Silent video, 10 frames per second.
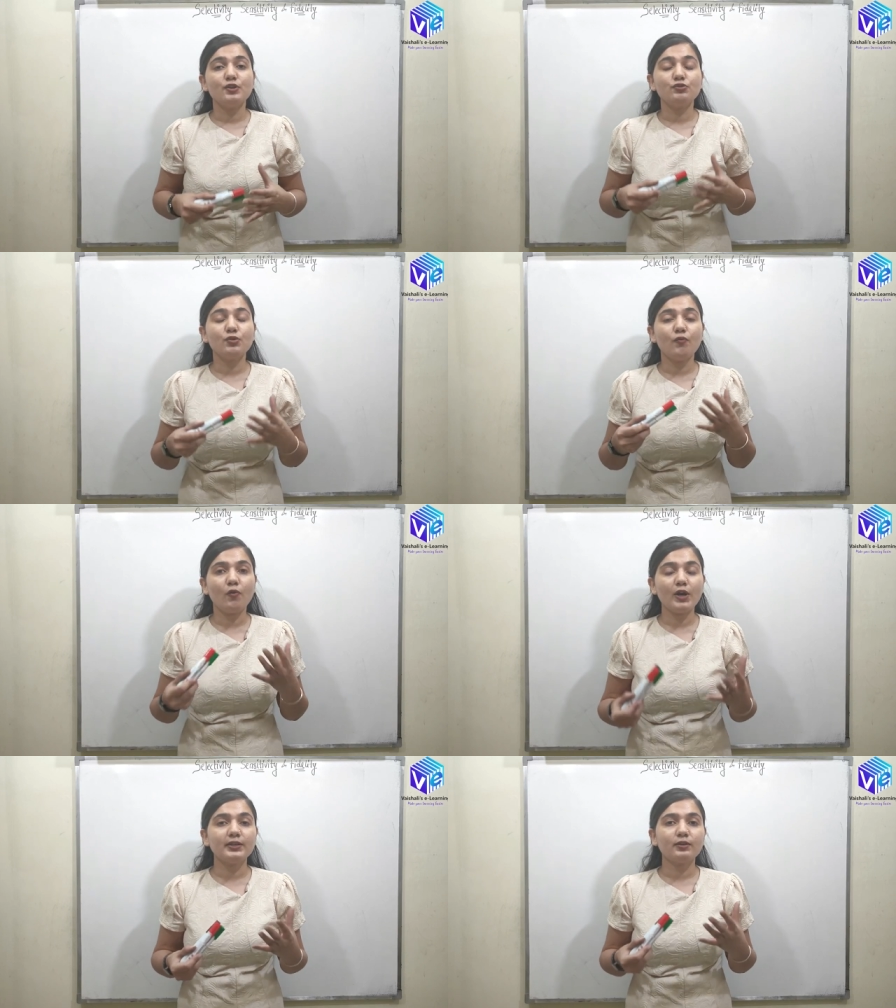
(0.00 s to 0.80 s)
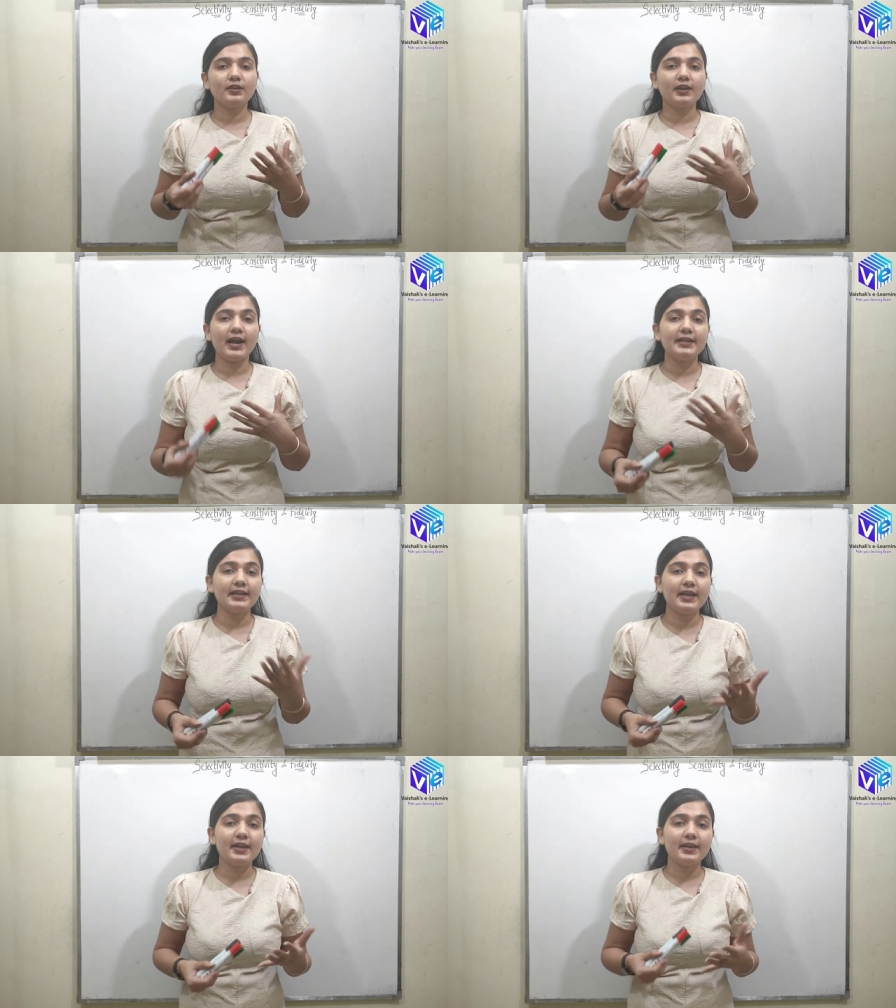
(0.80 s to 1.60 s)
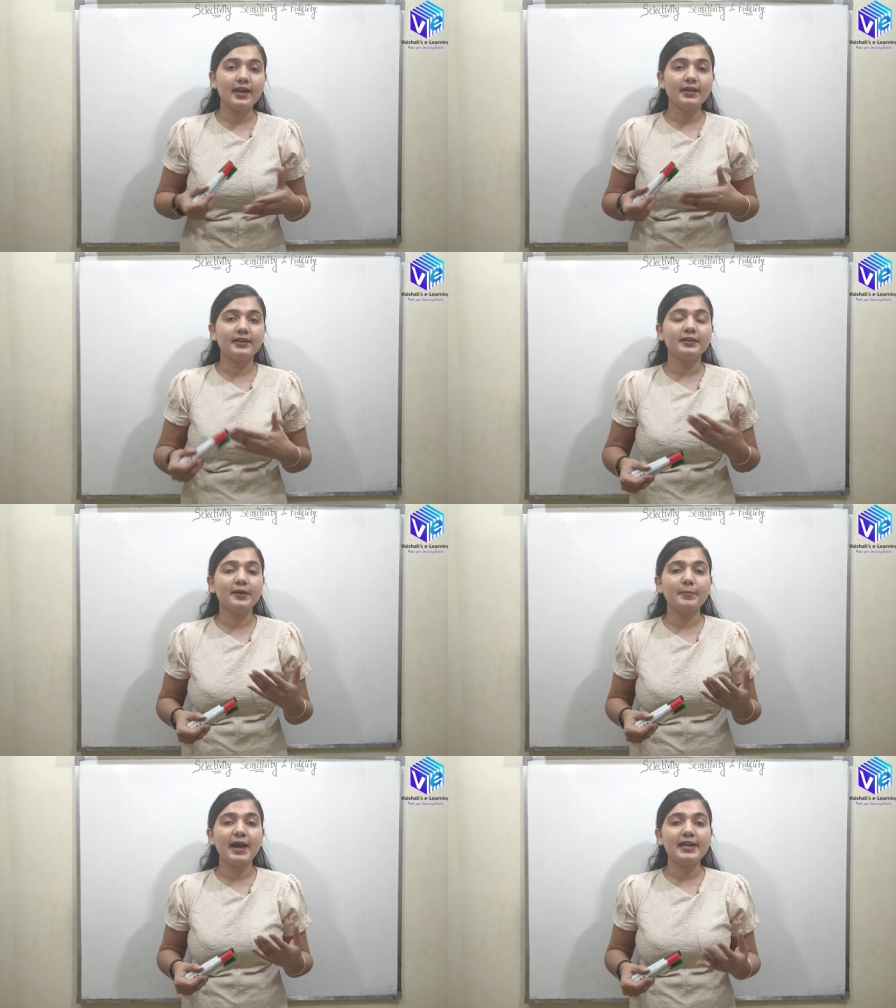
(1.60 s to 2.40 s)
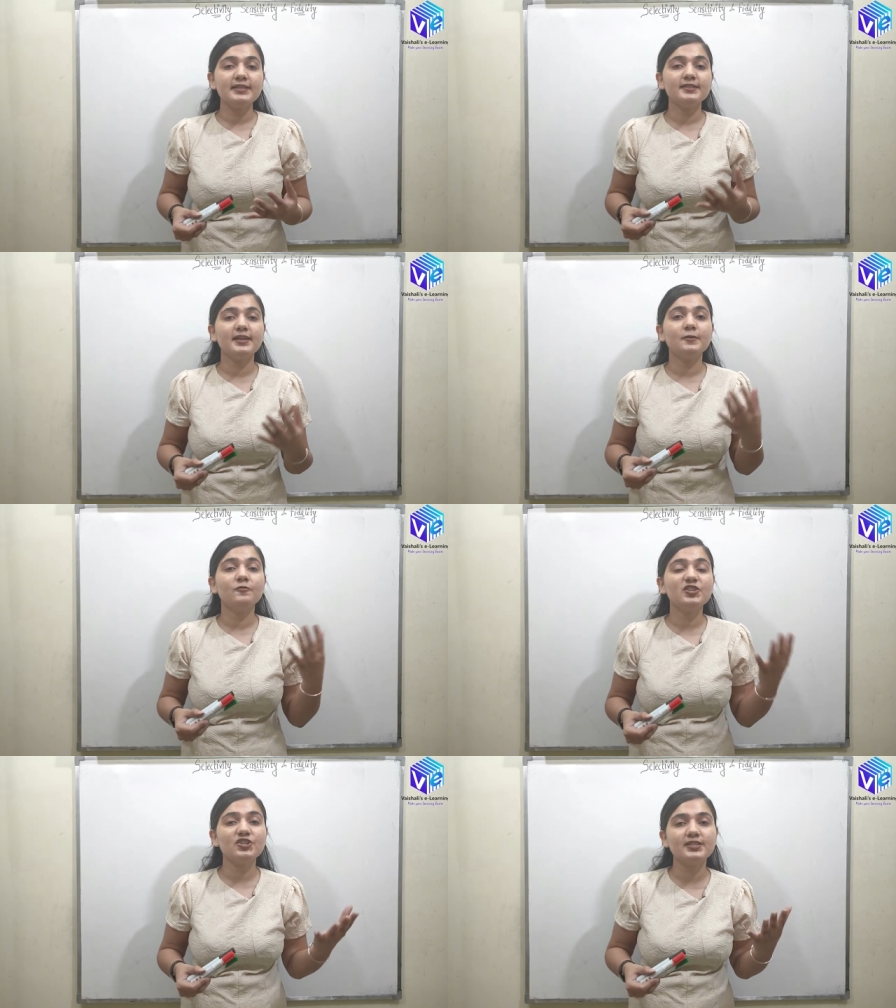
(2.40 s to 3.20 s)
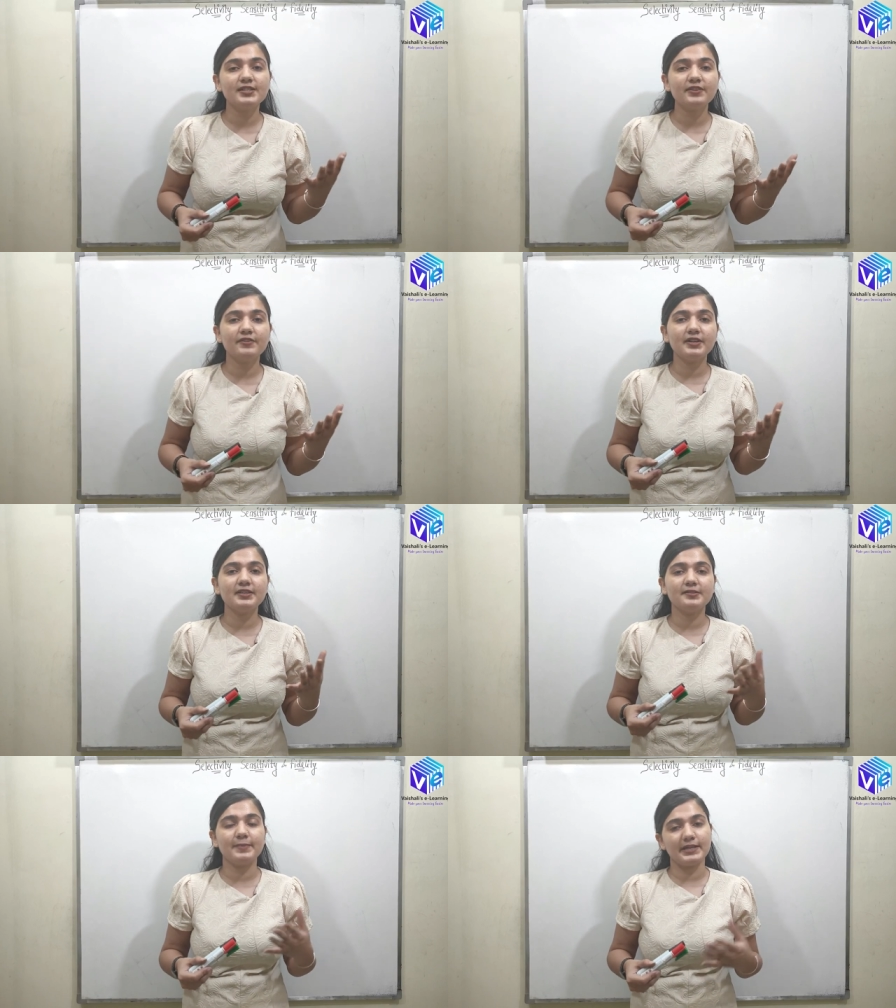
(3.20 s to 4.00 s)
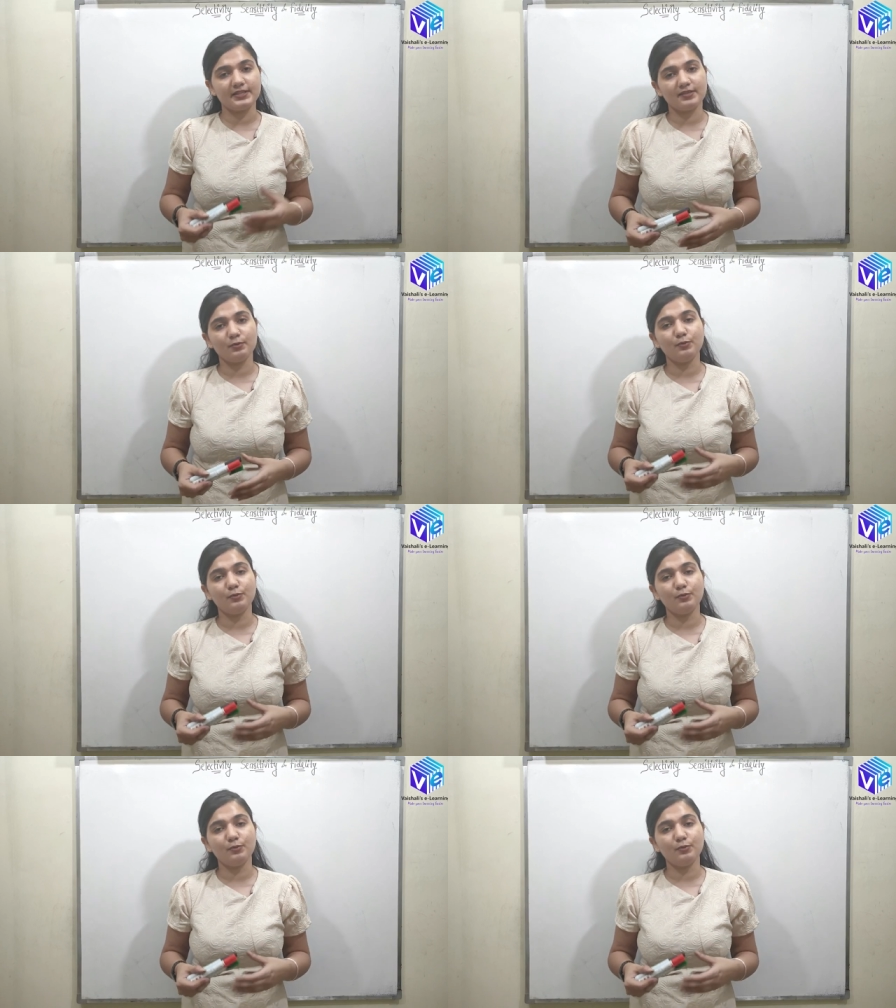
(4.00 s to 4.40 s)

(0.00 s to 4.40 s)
So what criteria determines that which receiver is best?